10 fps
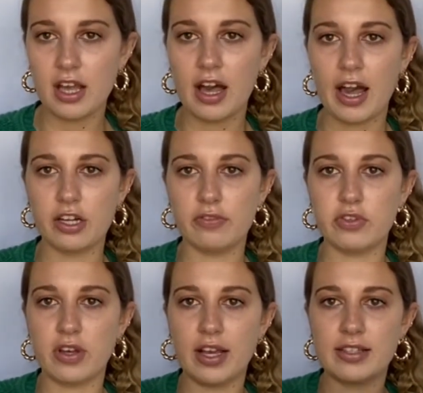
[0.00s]
I don't know if you
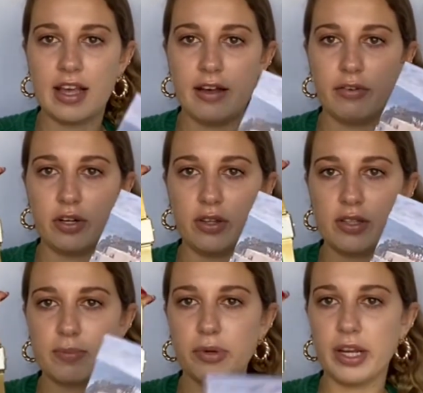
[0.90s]
guys have heard of this
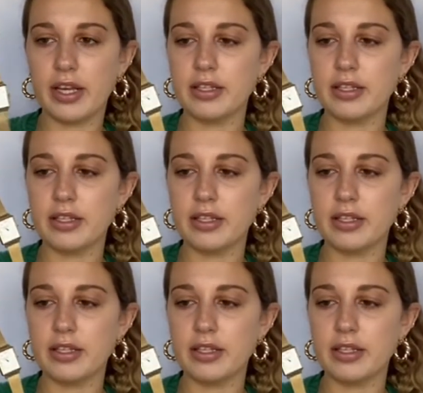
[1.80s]
brand,